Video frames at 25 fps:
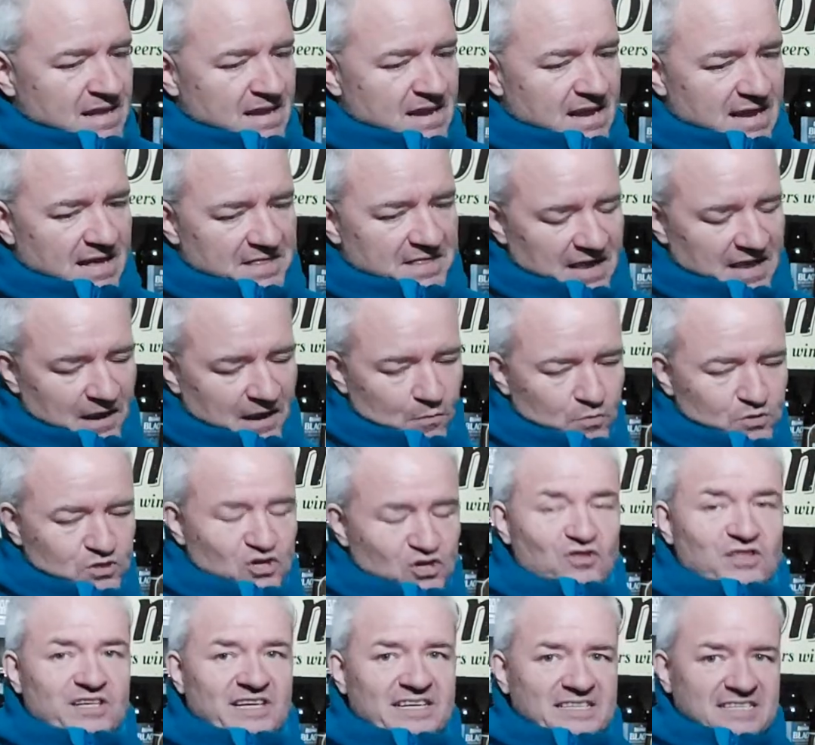And then I was
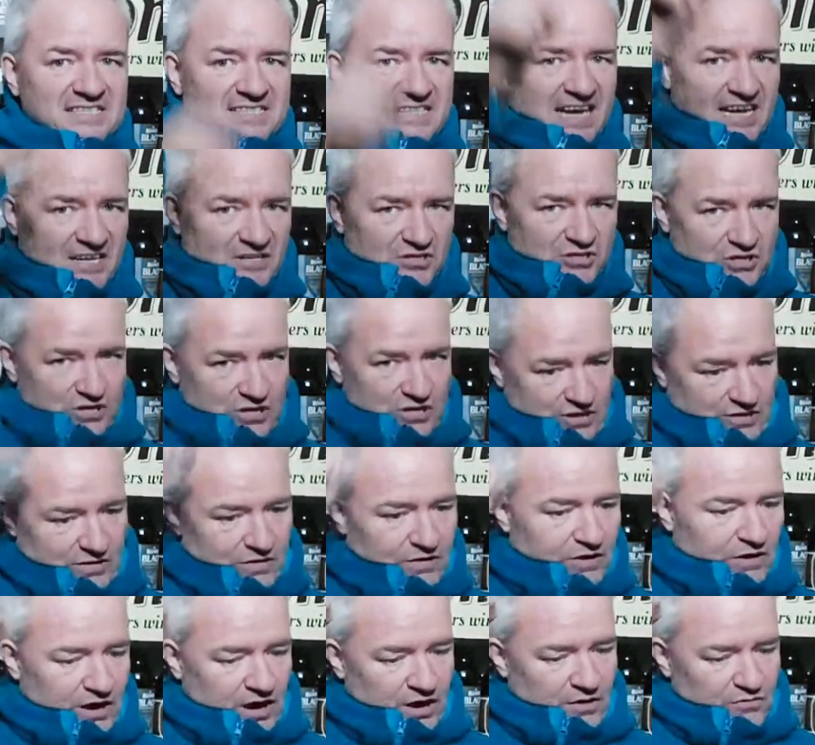on the inside,
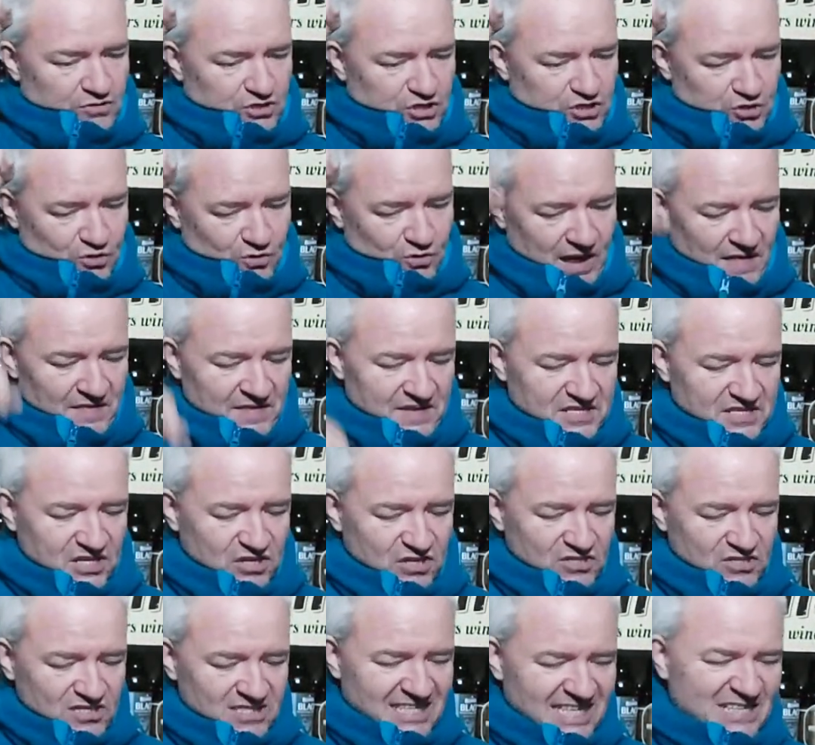closed the door like this. I
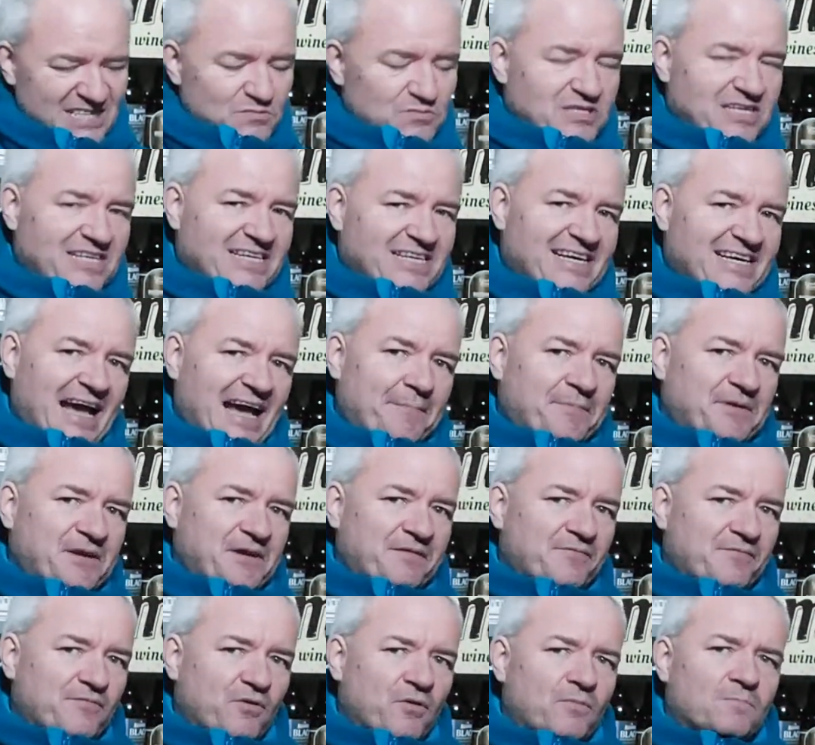could see there was a gap and I
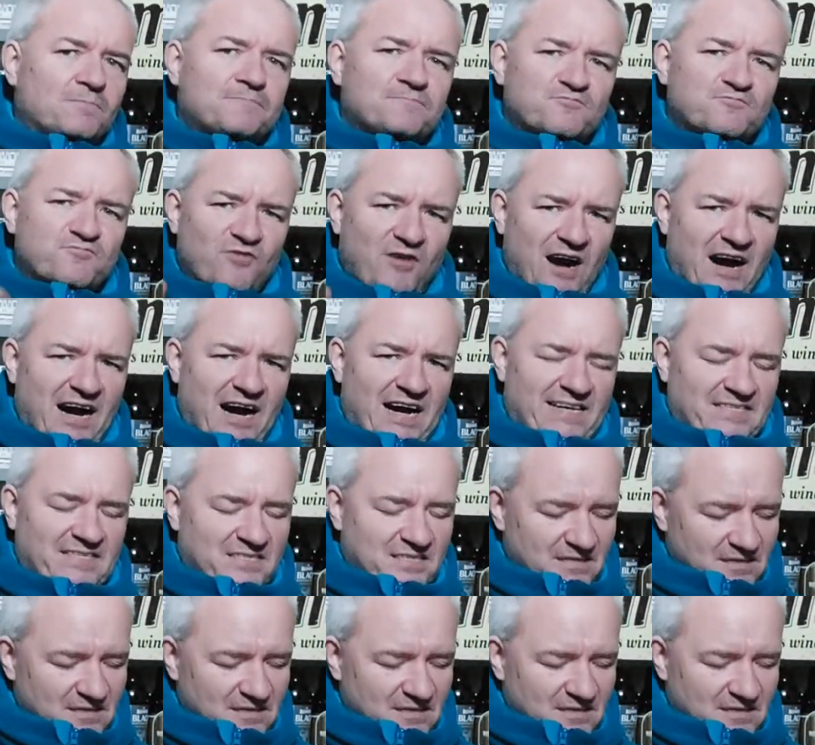thought, right.